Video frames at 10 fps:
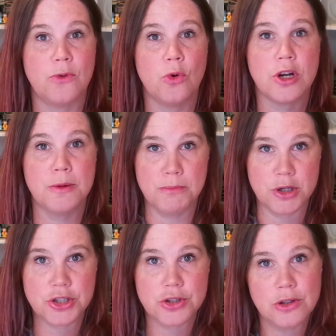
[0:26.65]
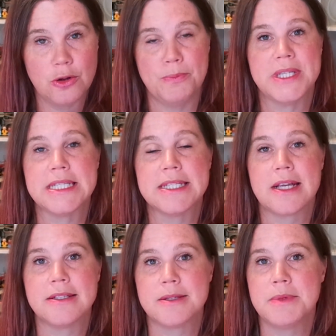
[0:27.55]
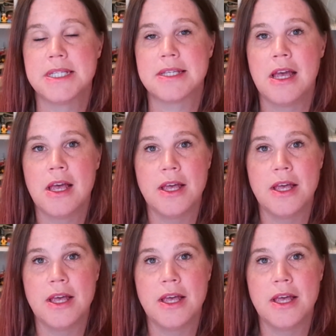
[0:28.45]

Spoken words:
for commercial or business customers.